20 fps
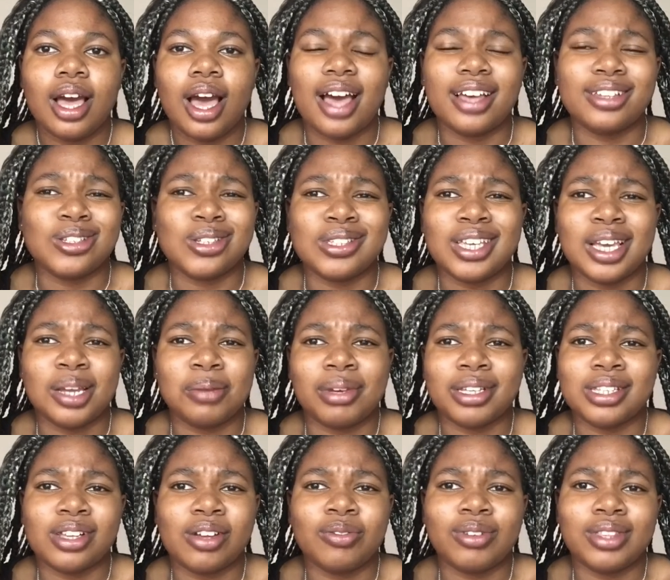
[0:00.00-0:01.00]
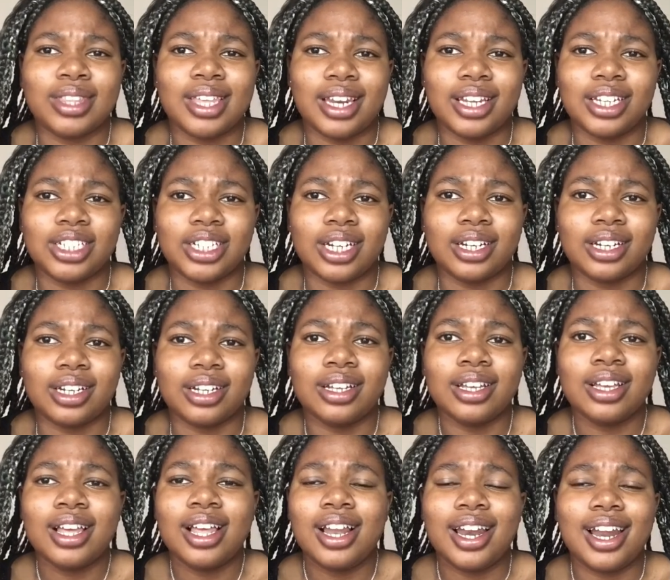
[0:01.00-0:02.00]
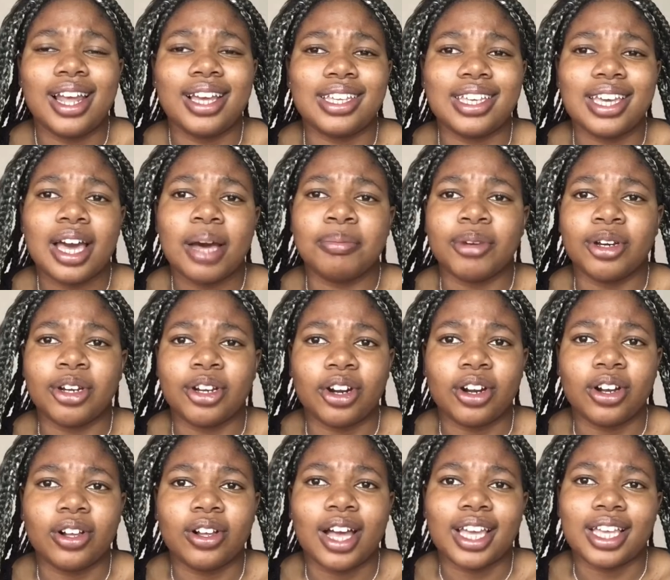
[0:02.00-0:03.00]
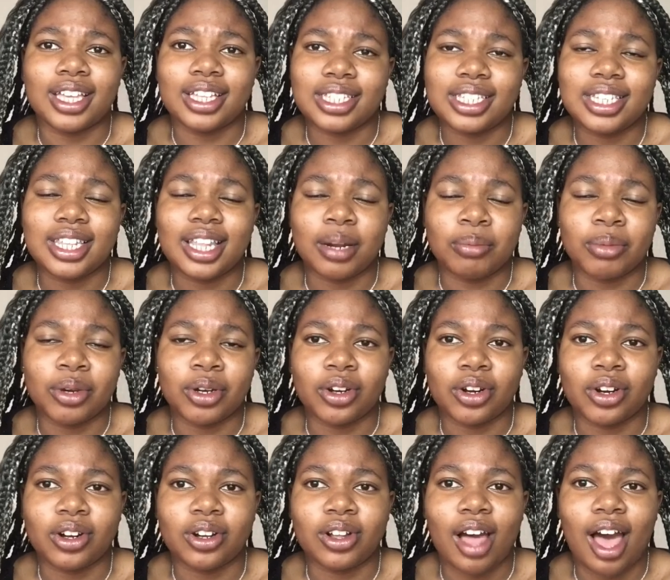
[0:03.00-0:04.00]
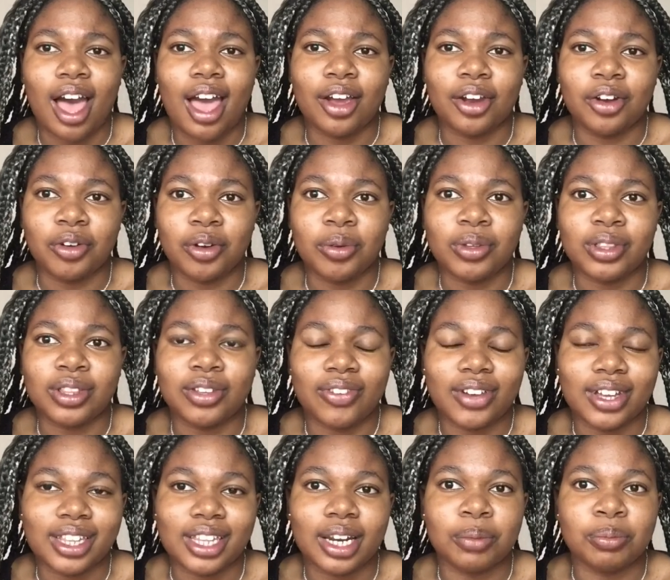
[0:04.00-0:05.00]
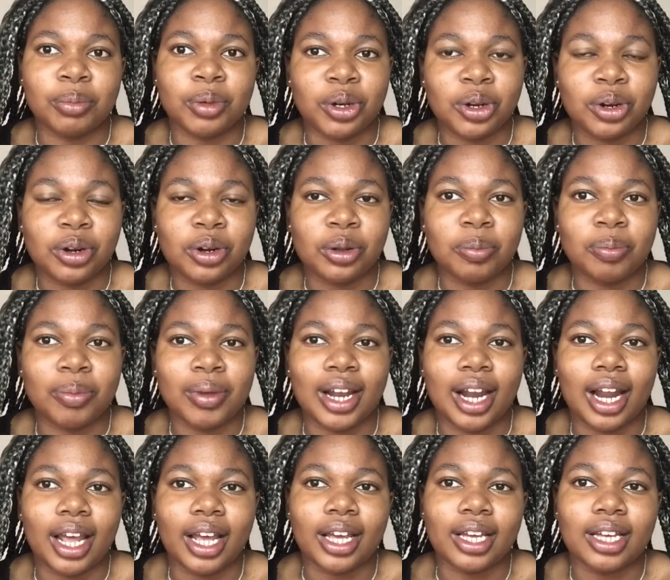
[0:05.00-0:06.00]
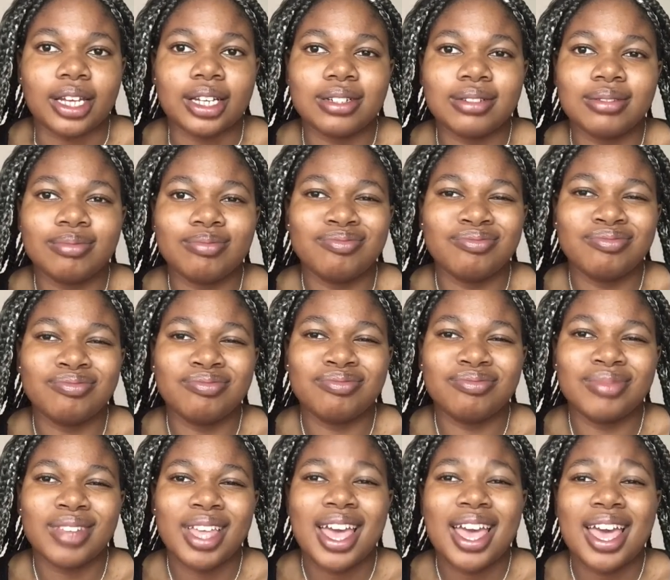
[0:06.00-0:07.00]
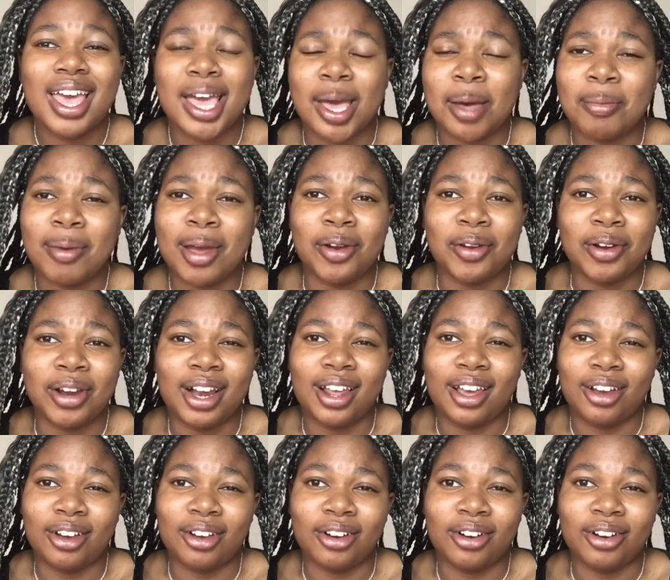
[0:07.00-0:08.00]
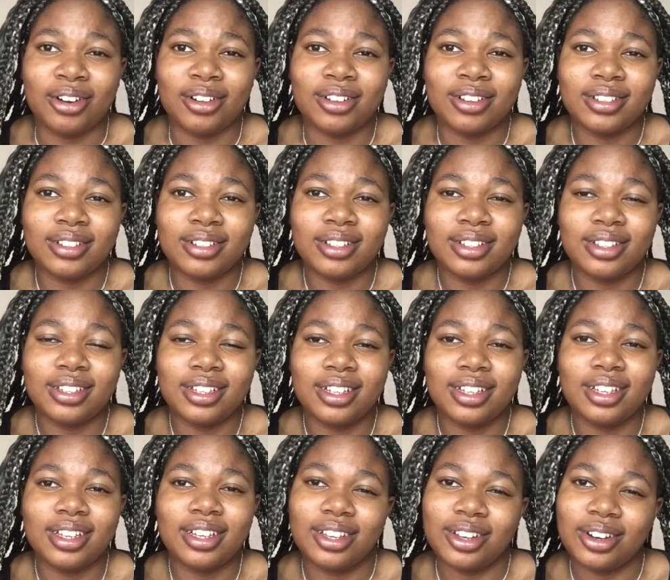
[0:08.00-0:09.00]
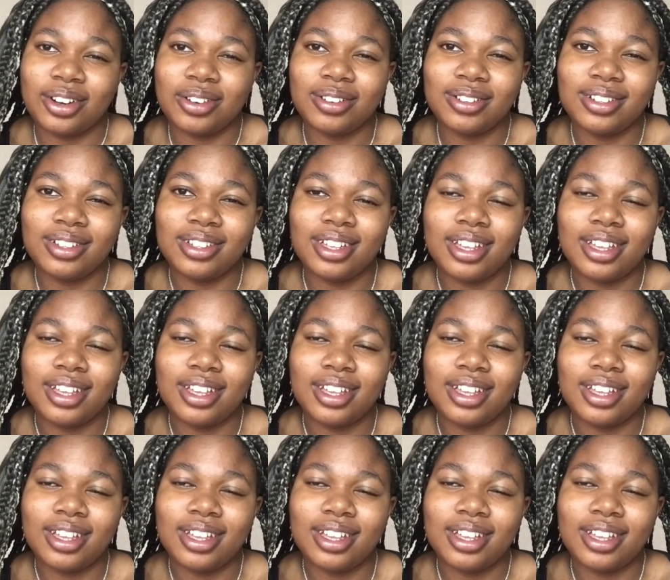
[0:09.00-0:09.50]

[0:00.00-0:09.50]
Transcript: I associate myself with any gender. Like, yeah, I'm a girl. I can see that I'm a girl. I agree with the fact that I'm a girl, but like, am I really a girl? You know?